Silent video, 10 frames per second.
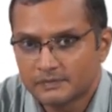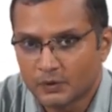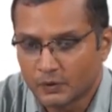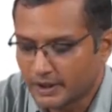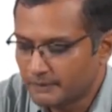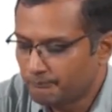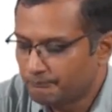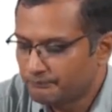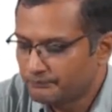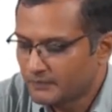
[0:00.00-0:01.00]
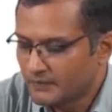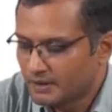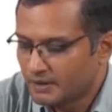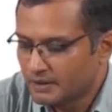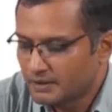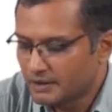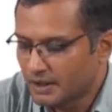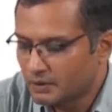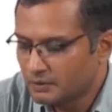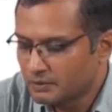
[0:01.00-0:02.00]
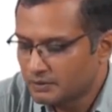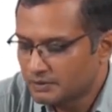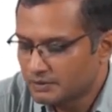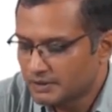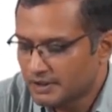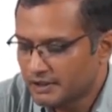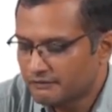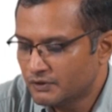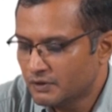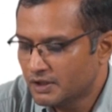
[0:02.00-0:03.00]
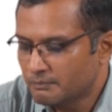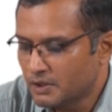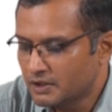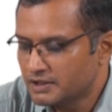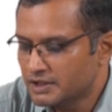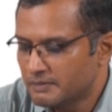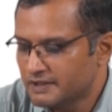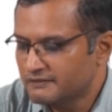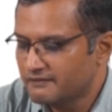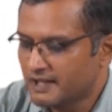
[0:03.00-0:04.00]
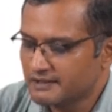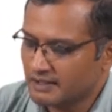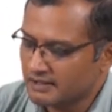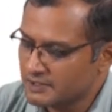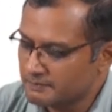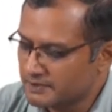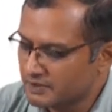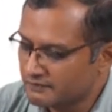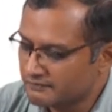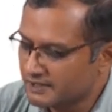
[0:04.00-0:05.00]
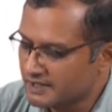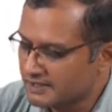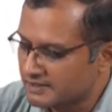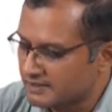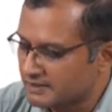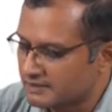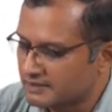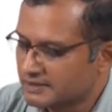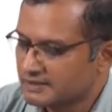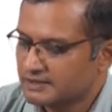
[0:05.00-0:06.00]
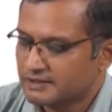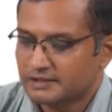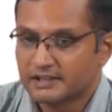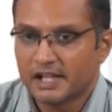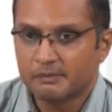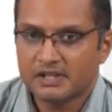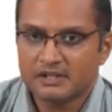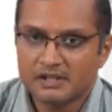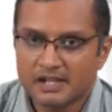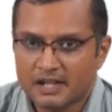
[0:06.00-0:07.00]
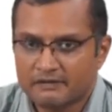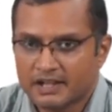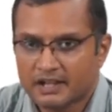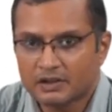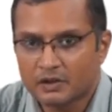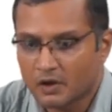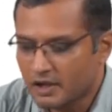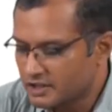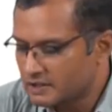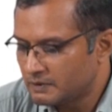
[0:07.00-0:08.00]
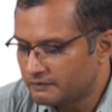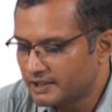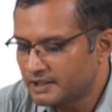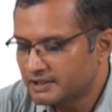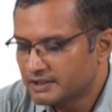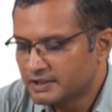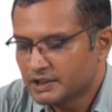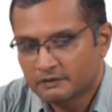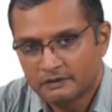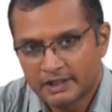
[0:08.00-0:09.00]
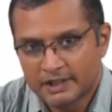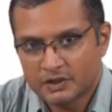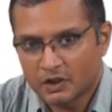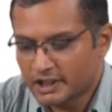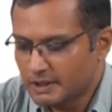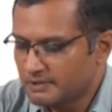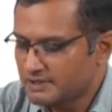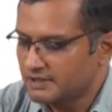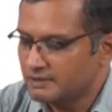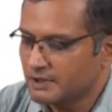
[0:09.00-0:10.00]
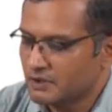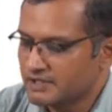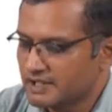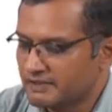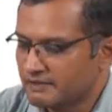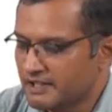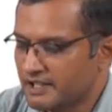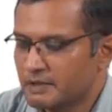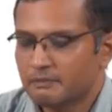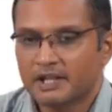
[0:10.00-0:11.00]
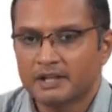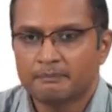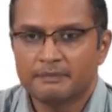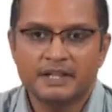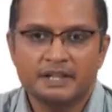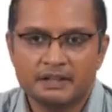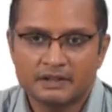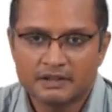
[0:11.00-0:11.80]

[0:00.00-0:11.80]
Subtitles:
Okay. Now, if you are bothered by the fact that this P of P is dimensional and I have taken a logarithm of it, where it is not dimensional because I have divided by a P